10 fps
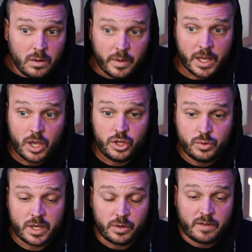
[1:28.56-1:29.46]
Like,
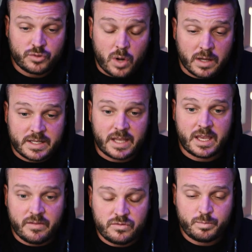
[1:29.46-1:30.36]
you sell enough drugs to
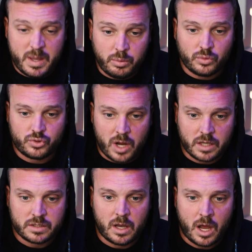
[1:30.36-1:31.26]
give people
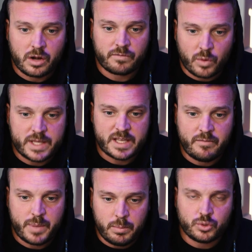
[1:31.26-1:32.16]
drugs,
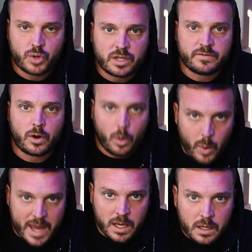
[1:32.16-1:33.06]
147 people drugs for a
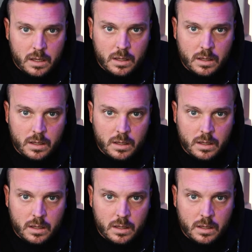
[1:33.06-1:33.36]
week.